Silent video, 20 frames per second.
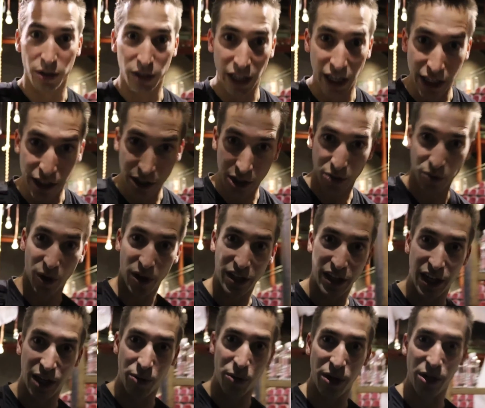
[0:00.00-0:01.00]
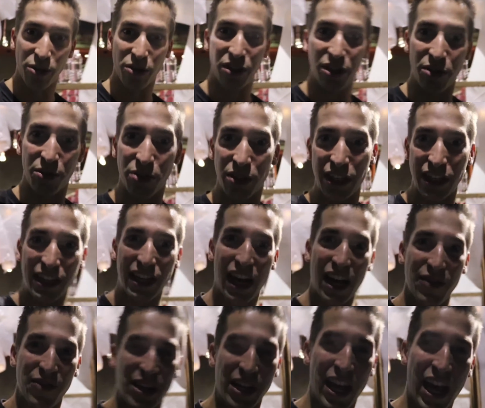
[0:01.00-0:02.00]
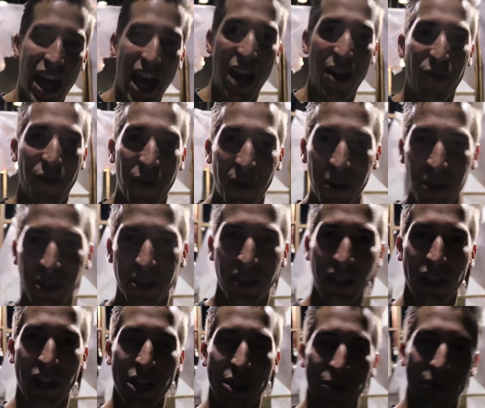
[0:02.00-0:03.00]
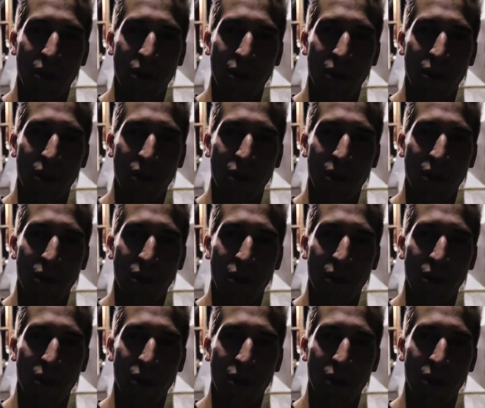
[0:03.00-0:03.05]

Okay, just walked in and we are literally diving headfirst into